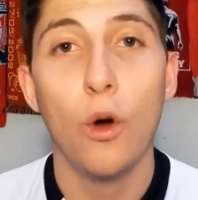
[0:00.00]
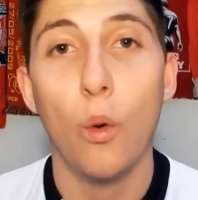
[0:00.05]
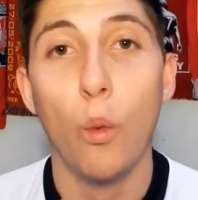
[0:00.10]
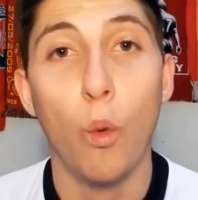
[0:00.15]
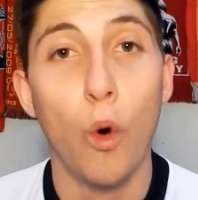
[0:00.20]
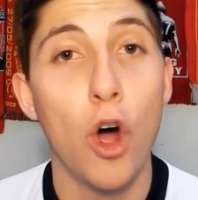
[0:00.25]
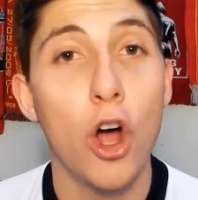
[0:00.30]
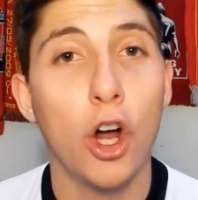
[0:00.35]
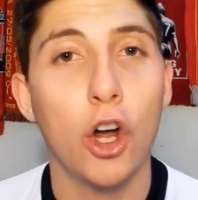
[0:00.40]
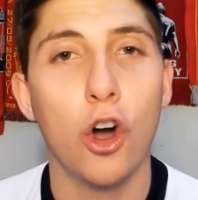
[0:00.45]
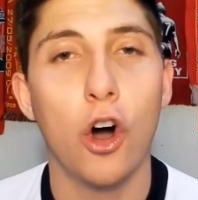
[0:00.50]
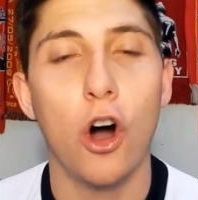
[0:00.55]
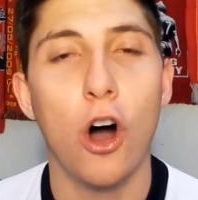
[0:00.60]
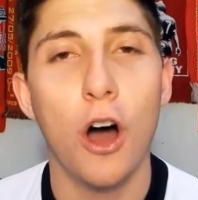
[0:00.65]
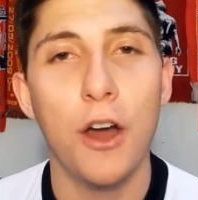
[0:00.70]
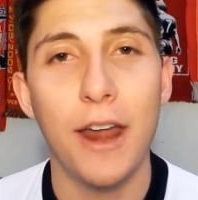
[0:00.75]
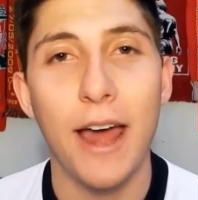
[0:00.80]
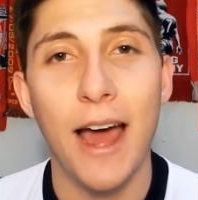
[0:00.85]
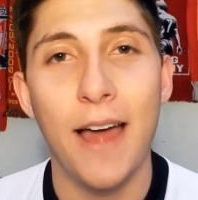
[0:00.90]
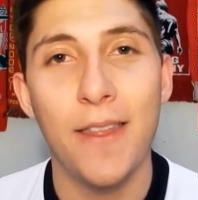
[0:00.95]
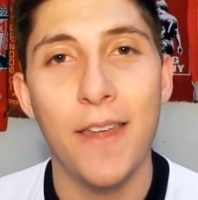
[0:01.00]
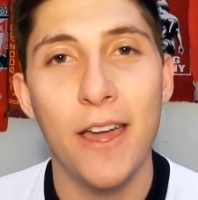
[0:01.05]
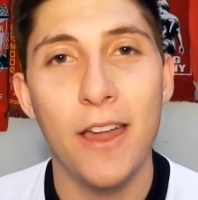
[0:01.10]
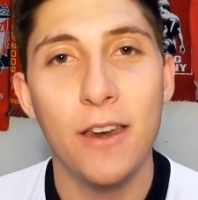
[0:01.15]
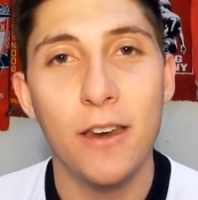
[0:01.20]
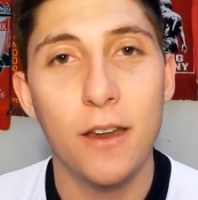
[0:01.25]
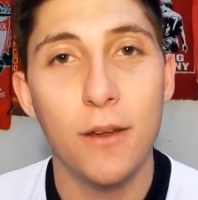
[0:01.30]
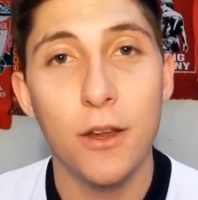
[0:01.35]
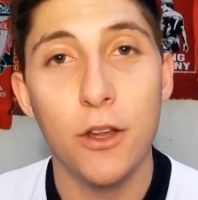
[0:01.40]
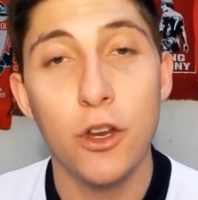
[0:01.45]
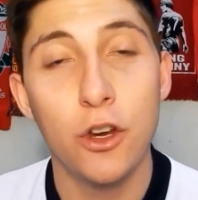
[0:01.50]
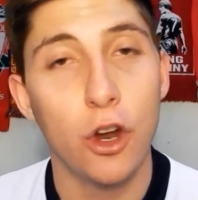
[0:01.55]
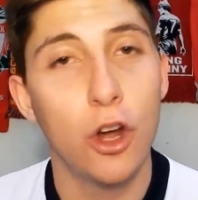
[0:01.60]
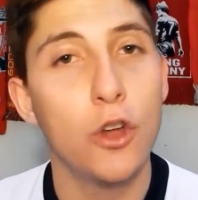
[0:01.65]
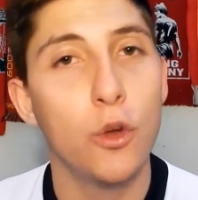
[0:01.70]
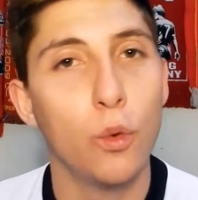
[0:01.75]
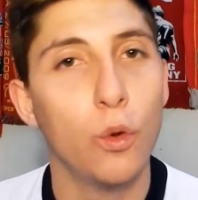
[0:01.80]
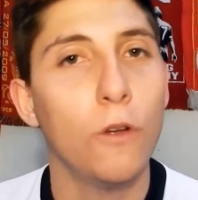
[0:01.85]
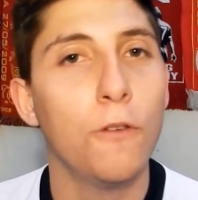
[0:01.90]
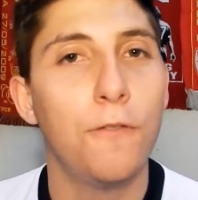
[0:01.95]
work hard, and then, you
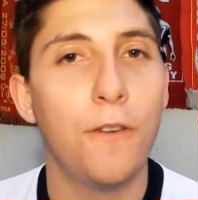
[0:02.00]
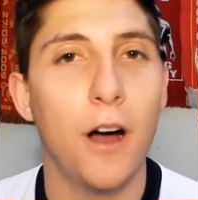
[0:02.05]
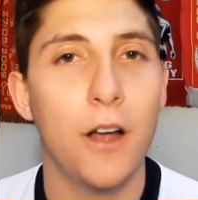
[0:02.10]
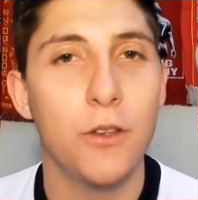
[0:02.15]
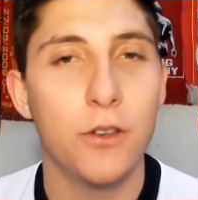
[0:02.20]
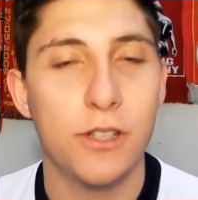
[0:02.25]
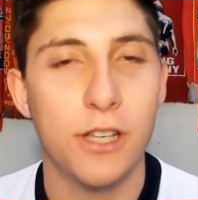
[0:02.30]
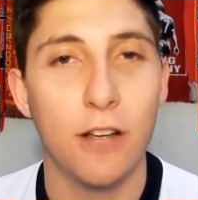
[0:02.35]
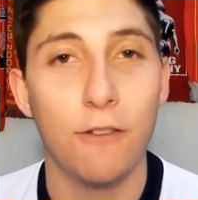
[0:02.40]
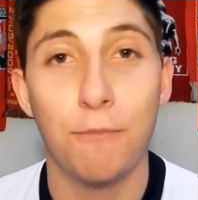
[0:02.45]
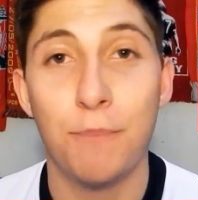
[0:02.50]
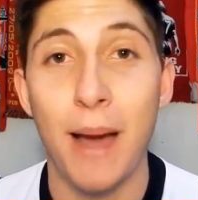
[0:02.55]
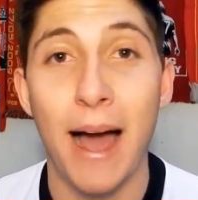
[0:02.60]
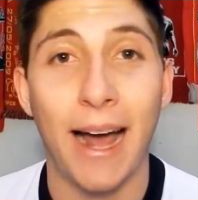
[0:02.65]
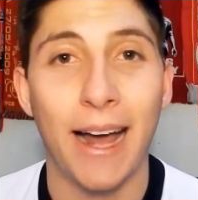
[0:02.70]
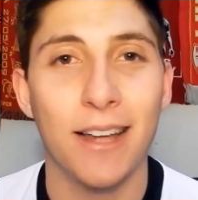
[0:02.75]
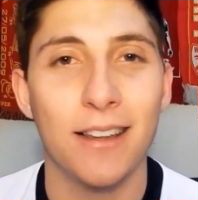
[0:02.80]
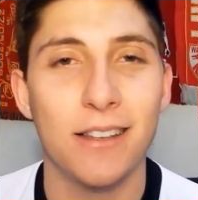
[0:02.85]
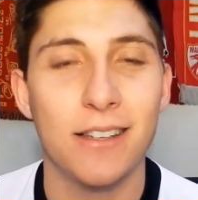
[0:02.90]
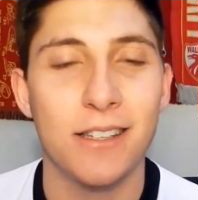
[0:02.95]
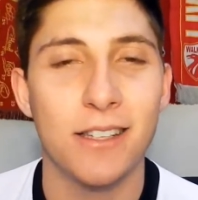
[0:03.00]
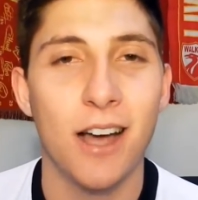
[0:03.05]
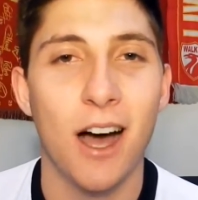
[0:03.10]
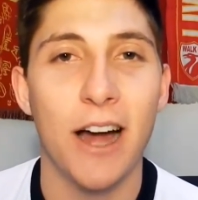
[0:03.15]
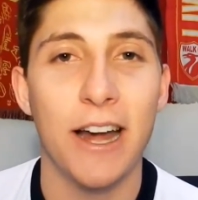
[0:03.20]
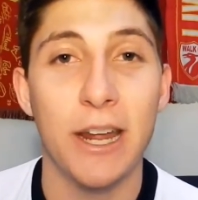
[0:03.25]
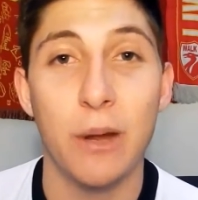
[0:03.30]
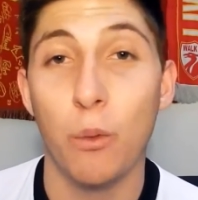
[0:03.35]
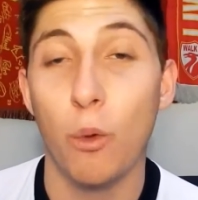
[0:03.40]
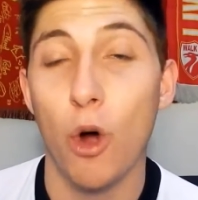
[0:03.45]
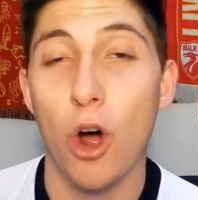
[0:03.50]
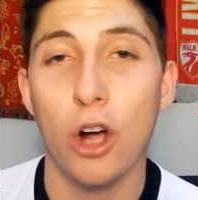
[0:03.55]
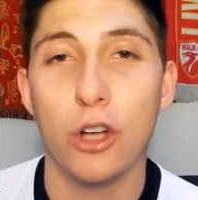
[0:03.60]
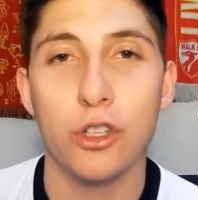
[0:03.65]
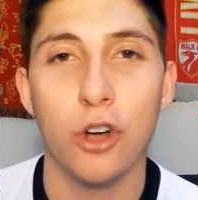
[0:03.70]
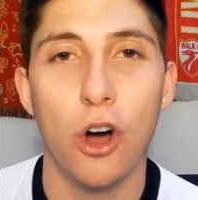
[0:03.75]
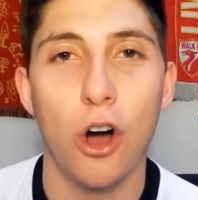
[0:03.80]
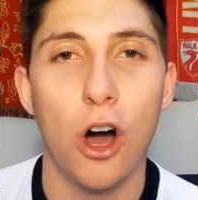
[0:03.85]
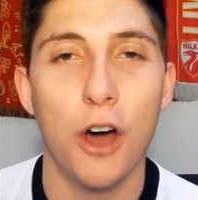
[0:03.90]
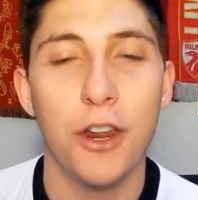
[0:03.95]
will find yourself back in the side. He
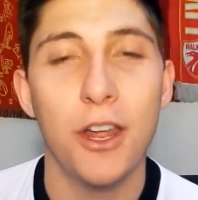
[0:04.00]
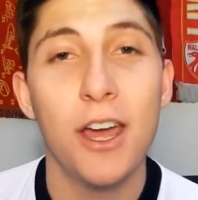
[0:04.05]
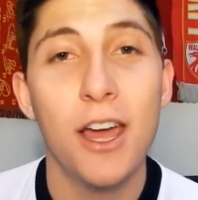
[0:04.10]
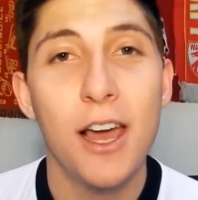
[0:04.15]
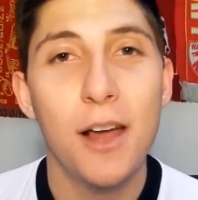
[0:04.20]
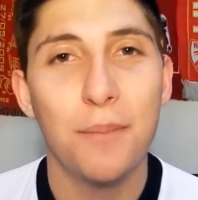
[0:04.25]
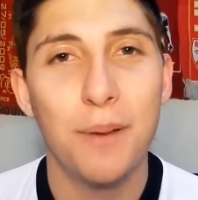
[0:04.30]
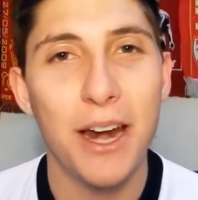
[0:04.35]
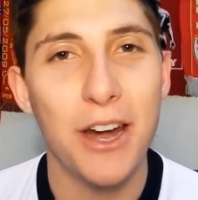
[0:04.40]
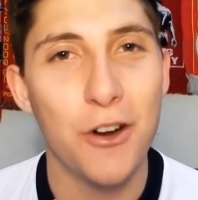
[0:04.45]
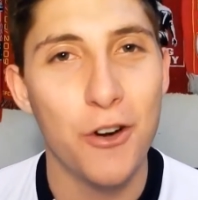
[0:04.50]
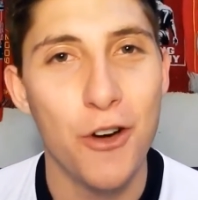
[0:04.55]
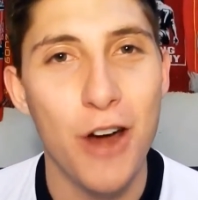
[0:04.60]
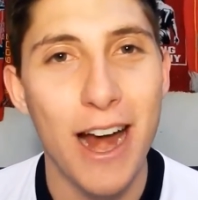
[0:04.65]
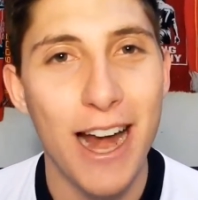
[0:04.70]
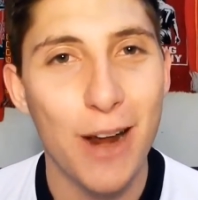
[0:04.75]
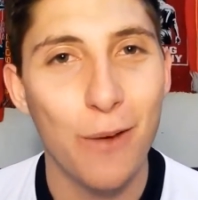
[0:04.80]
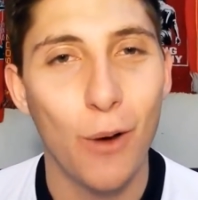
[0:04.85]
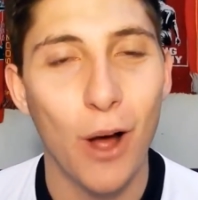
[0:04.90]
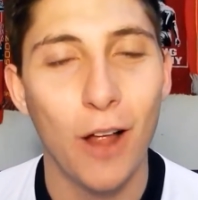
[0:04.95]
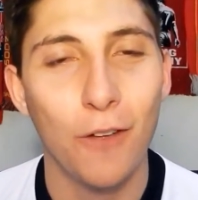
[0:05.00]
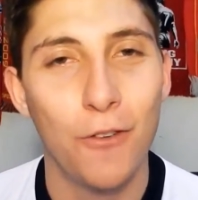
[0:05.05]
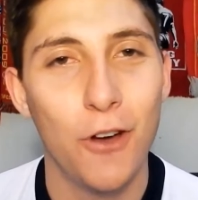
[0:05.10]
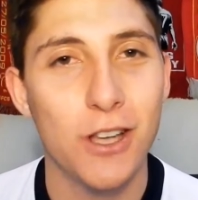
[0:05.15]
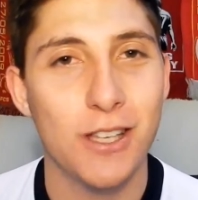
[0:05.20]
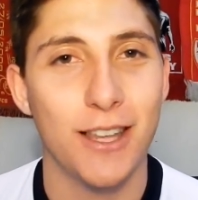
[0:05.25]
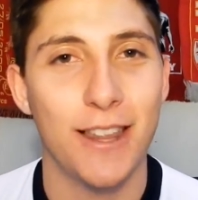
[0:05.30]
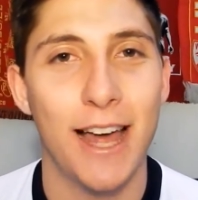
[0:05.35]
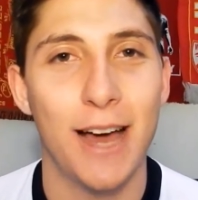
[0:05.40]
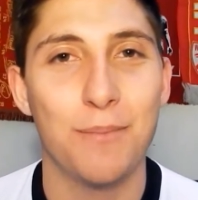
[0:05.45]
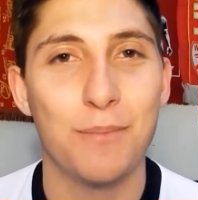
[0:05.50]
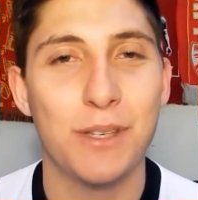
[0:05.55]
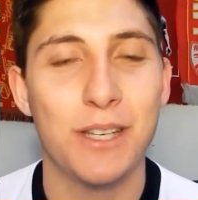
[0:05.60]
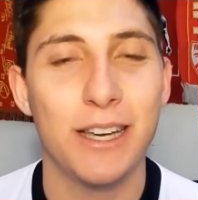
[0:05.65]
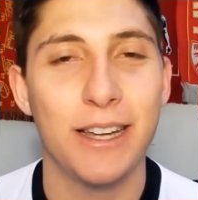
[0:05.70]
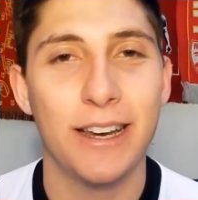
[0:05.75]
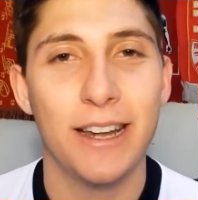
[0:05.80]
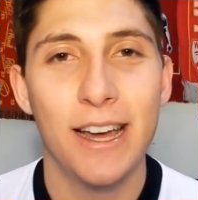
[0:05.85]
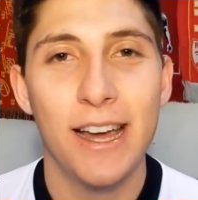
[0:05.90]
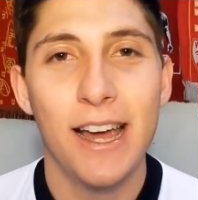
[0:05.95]
worked hard, played really well versus
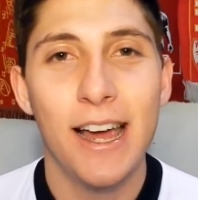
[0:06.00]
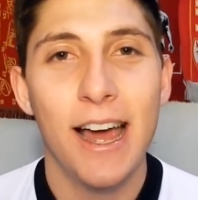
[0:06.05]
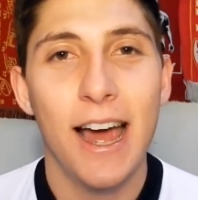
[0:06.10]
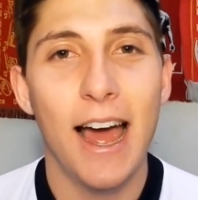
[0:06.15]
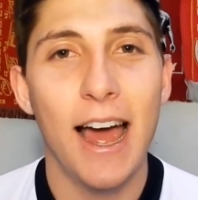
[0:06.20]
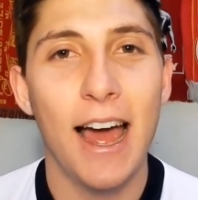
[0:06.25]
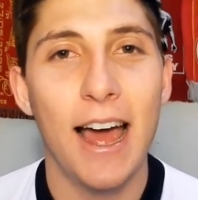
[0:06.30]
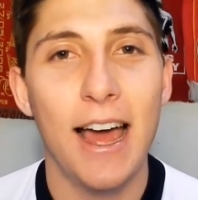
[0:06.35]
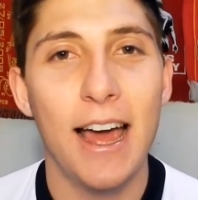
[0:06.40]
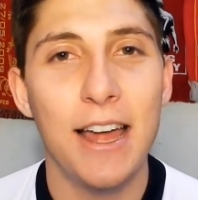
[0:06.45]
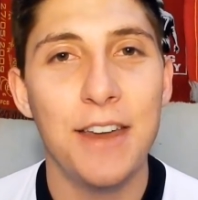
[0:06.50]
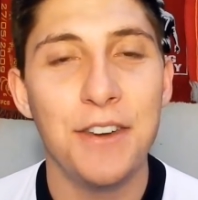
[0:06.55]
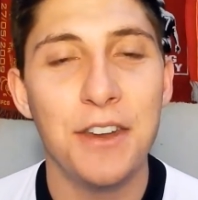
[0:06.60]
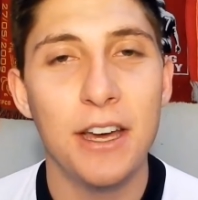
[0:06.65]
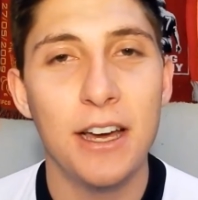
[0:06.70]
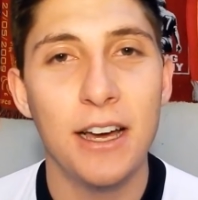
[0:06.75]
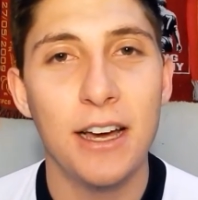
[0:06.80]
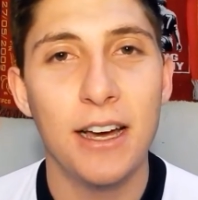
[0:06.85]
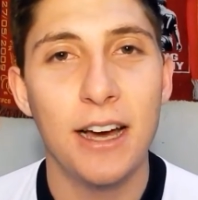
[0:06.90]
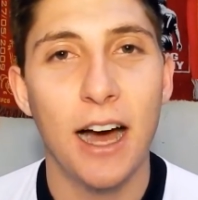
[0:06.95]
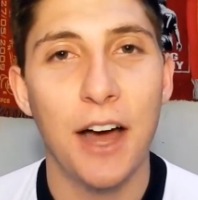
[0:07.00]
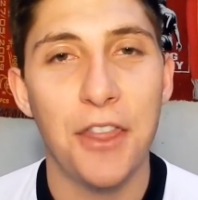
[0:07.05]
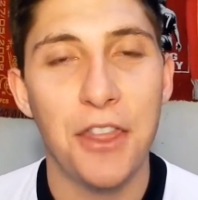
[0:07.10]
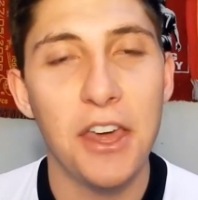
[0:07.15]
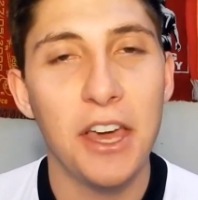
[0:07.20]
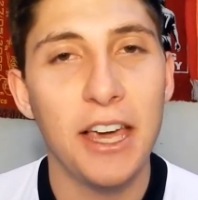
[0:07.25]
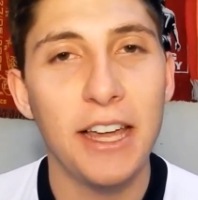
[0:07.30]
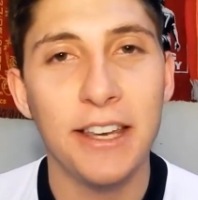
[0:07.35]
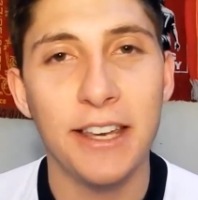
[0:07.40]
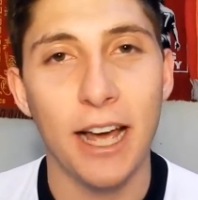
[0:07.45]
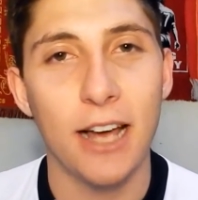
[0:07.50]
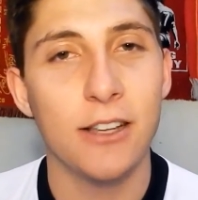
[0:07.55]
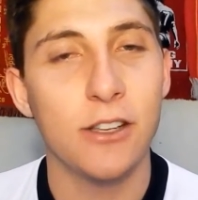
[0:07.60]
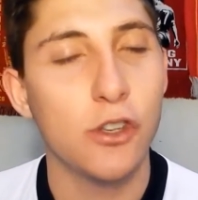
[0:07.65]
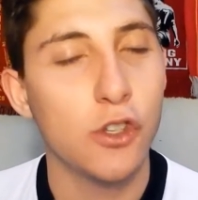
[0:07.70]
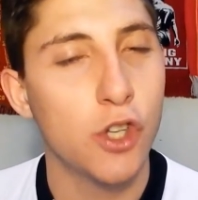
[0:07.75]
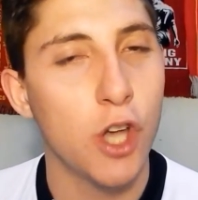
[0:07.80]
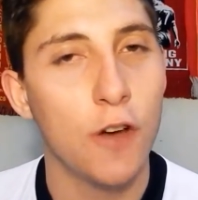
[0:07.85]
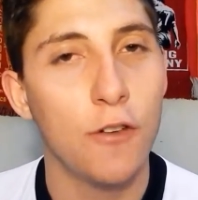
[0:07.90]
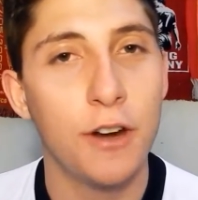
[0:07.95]
Southampton, and I think he does
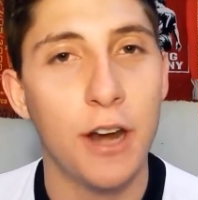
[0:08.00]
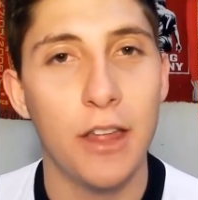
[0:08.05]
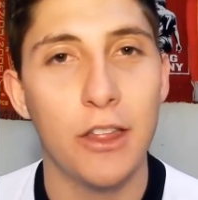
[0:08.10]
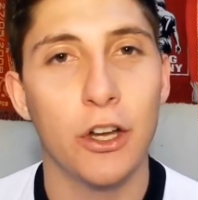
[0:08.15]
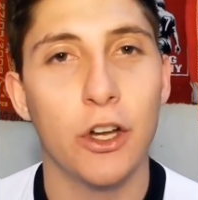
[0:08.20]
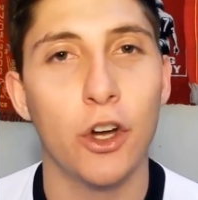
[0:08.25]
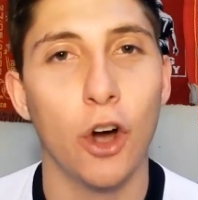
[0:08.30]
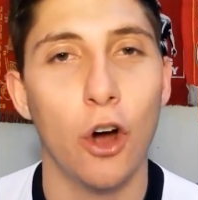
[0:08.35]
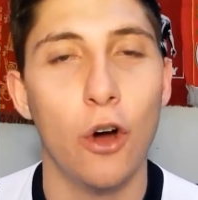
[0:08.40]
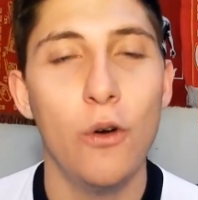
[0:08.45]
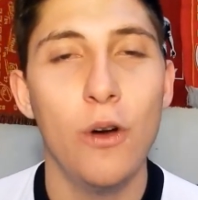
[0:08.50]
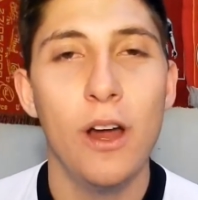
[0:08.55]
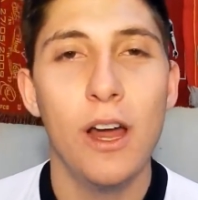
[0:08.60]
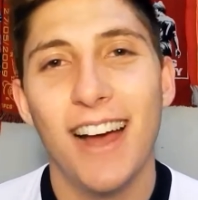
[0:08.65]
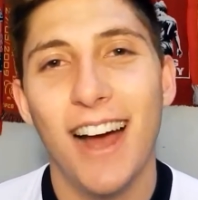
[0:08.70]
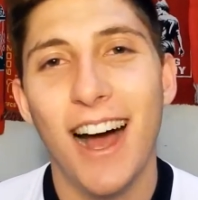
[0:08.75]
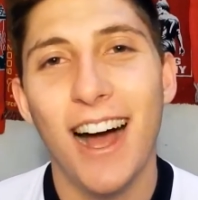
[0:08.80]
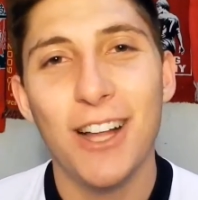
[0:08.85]
deserve another go.